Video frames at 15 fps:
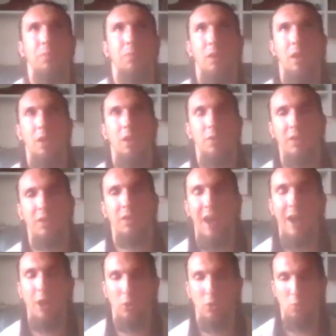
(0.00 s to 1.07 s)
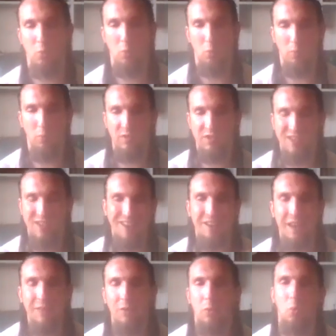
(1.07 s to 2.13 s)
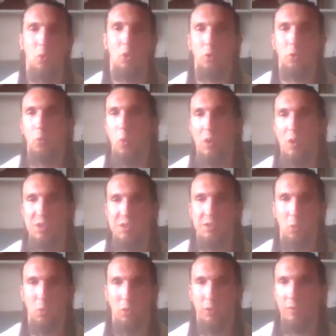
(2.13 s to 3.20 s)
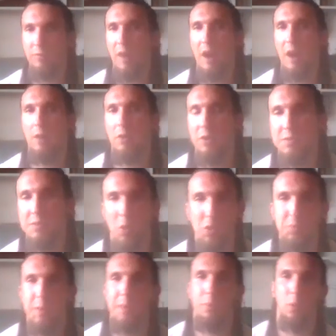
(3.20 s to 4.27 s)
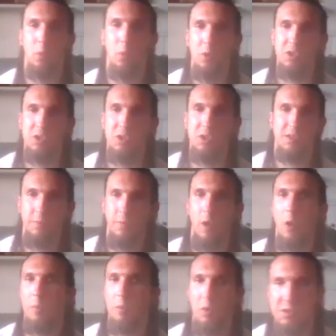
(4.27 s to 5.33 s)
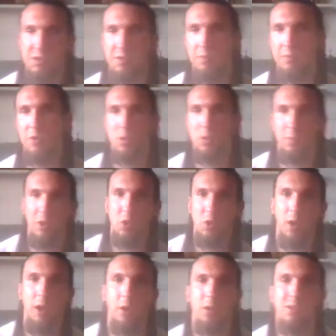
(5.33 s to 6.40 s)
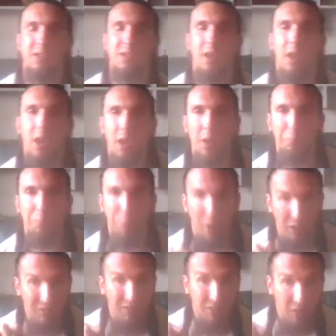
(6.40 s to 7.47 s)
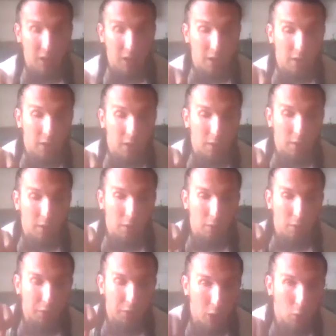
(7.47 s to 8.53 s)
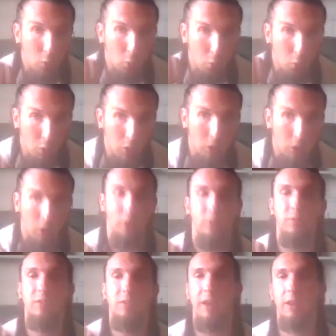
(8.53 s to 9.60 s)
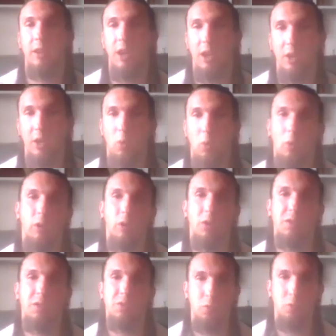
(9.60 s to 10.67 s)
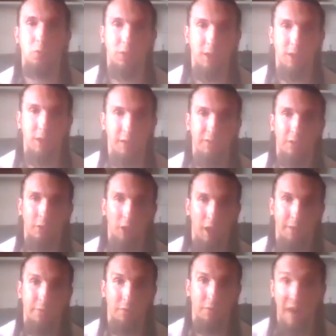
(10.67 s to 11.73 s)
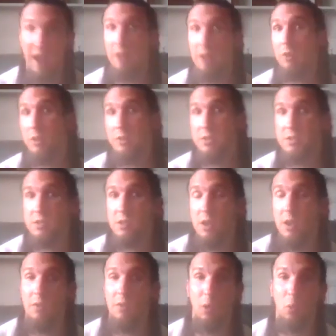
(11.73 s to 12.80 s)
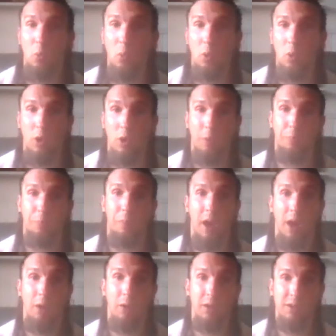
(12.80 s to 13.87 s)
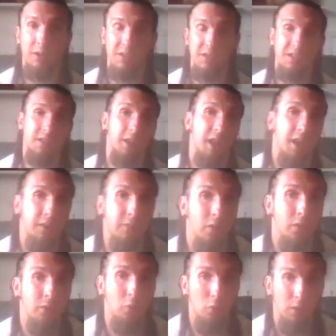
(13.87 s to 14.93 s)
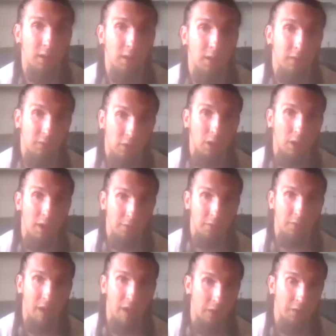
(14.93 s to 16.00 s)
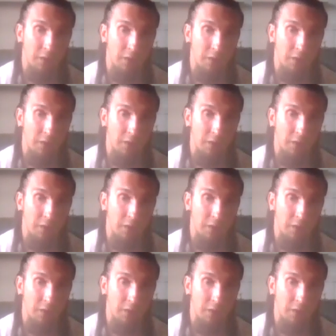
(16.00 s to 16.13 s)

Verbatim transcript: the entire Scandinavian world wasn't the world of violence. Most people were just farmers and fishermen and traders, but there were dedicated warriors who lived a life of violence. There mm-hmm. were pirates and slavers who lived a life of violence.